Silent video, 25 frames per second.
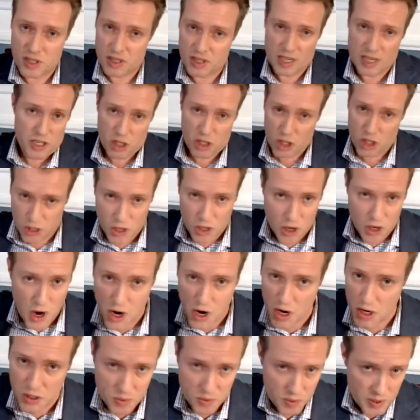didn't
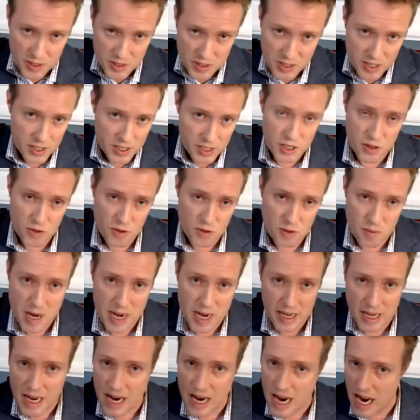charge with a 600
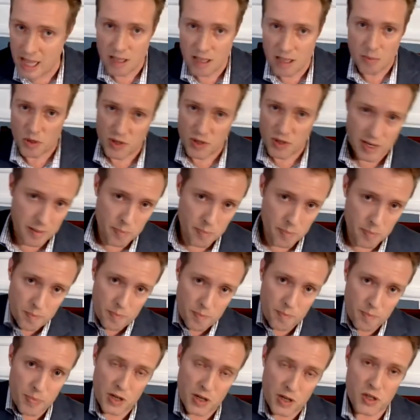man column trying
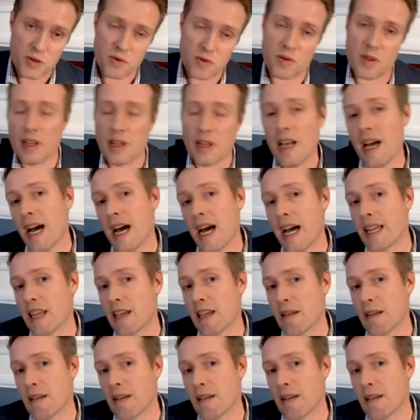to punch through the line.